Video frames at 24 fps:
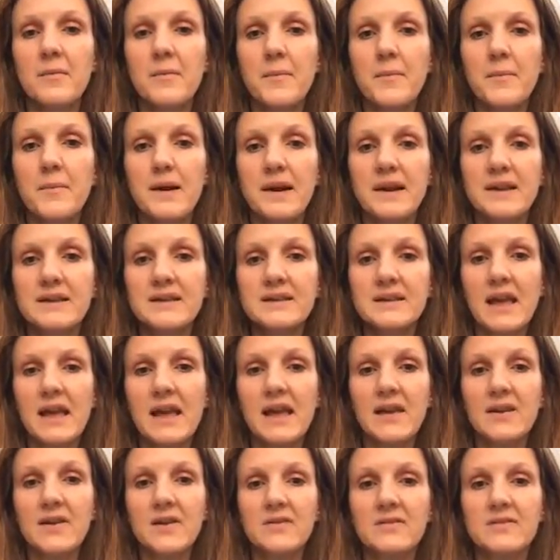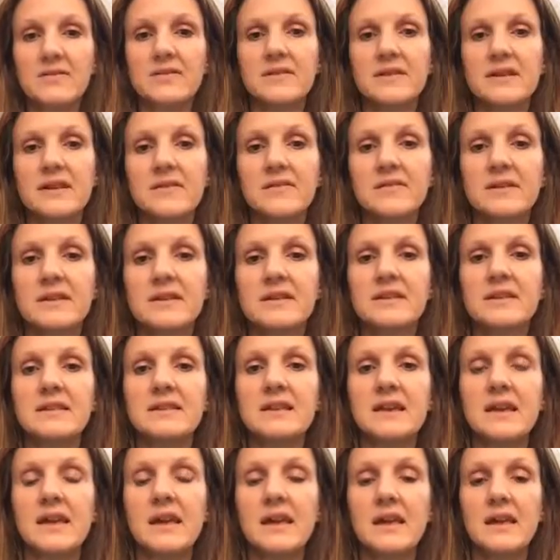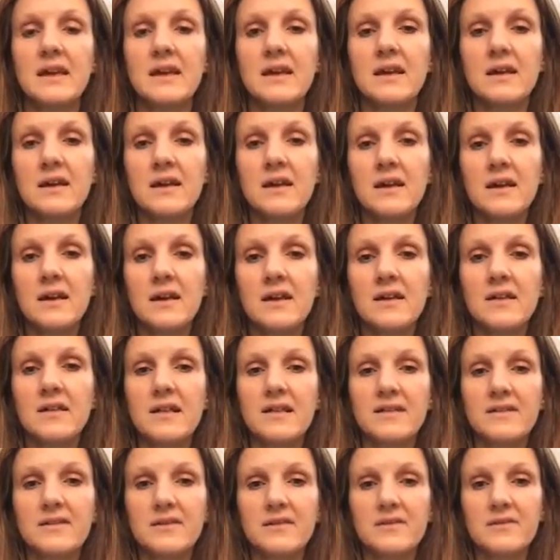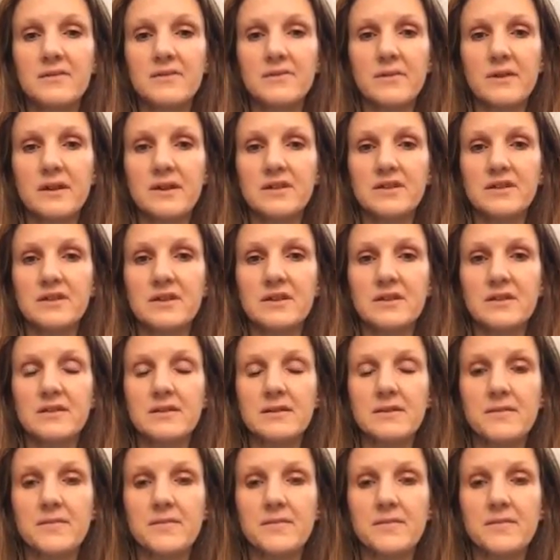My take on synchronicity. That's a good question.